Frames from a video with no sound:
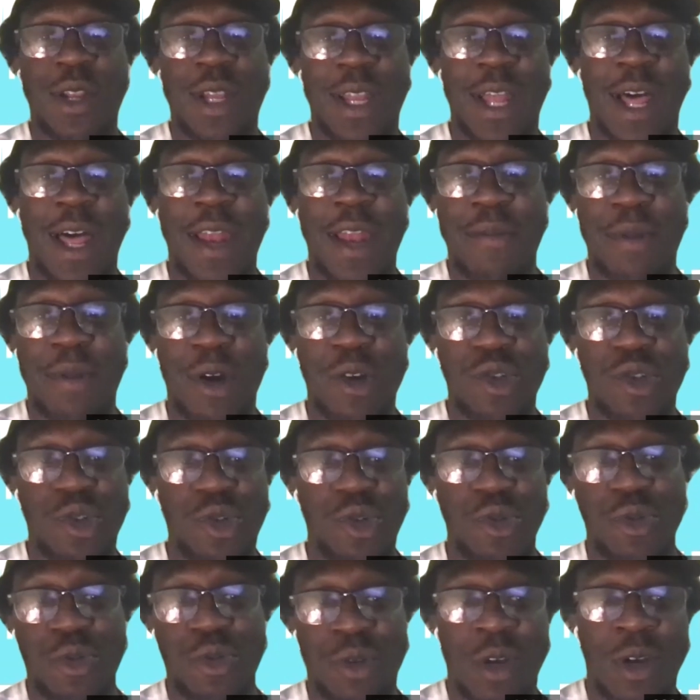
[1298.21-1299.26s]
a lot about
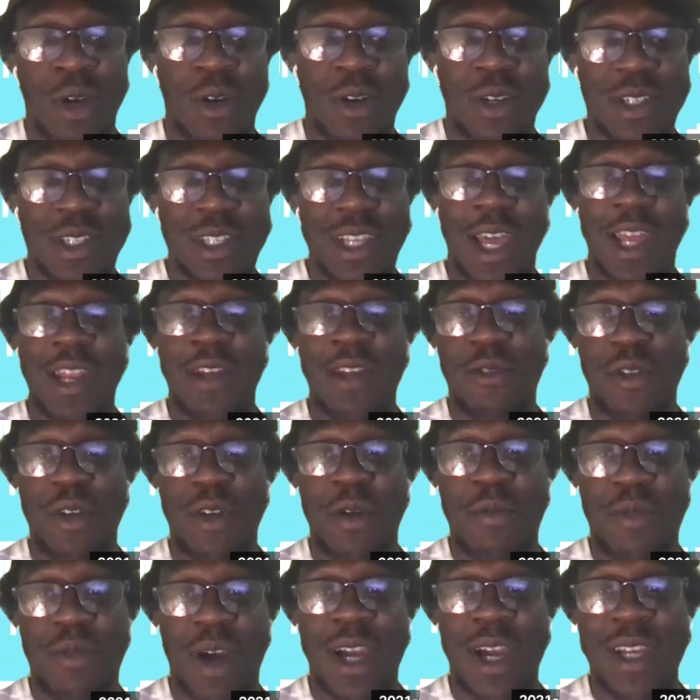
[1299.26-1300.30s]
you. Excited for your
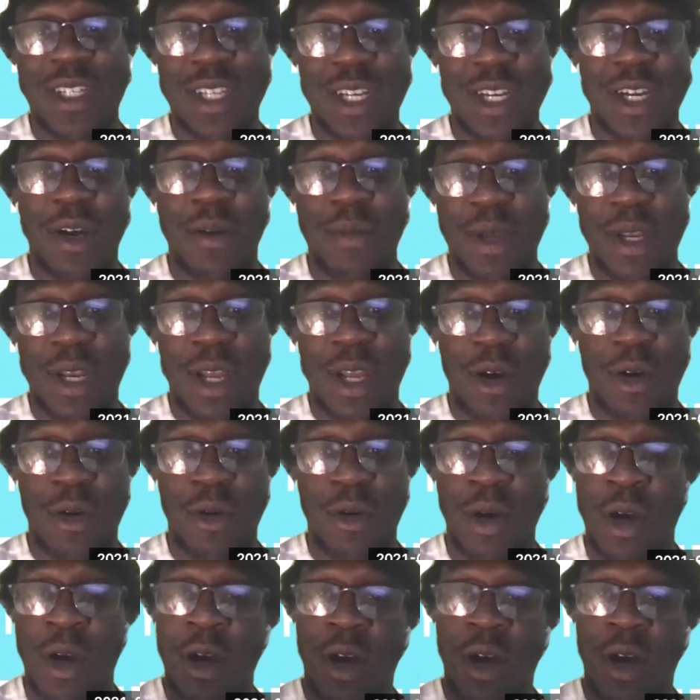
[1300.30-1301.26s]
project coming out.